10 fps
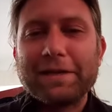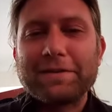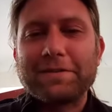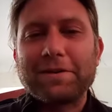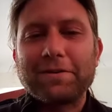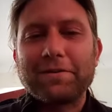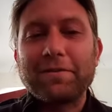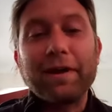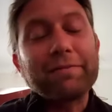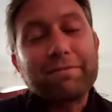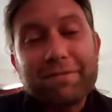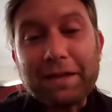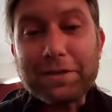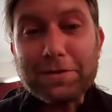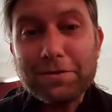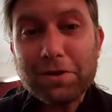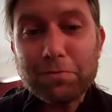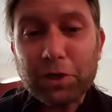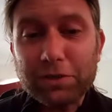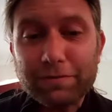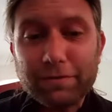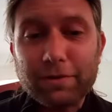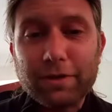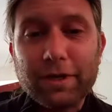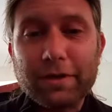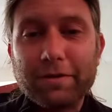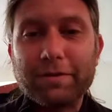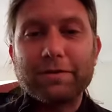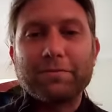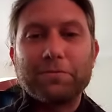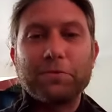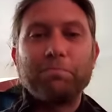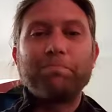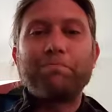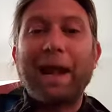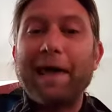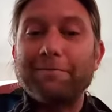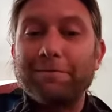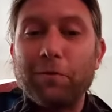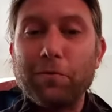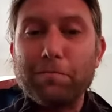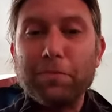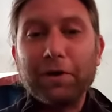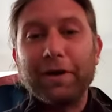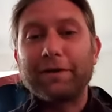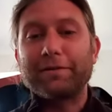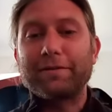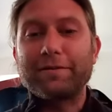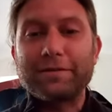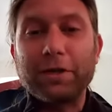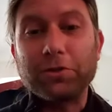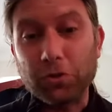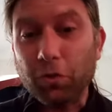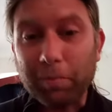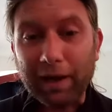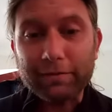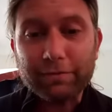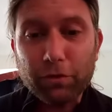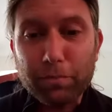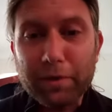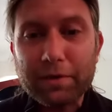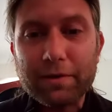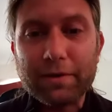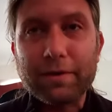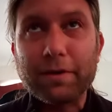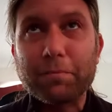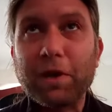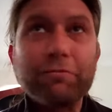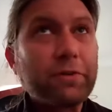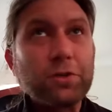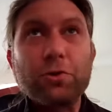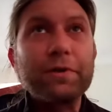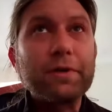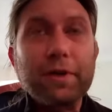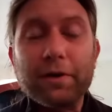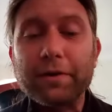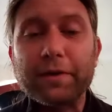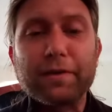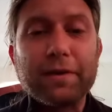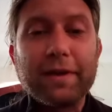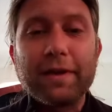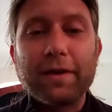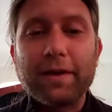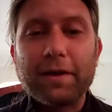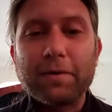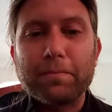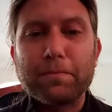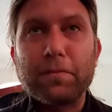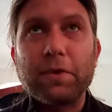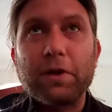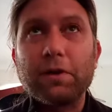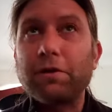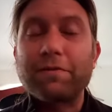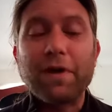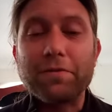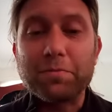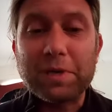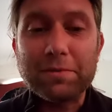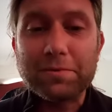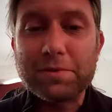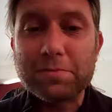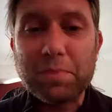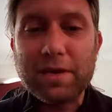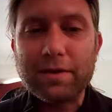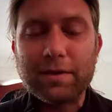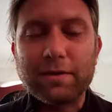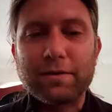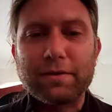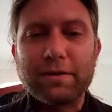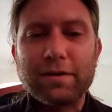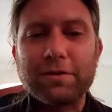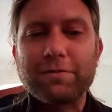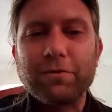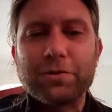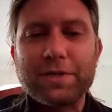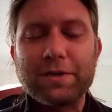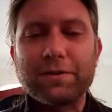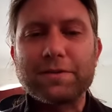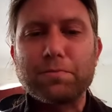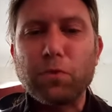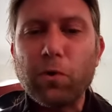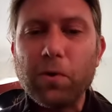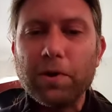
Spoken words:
thank you so much for the platform and your platform, and I've enjoyed hearing a lot of the other people speak, and I look forward to hearing some more.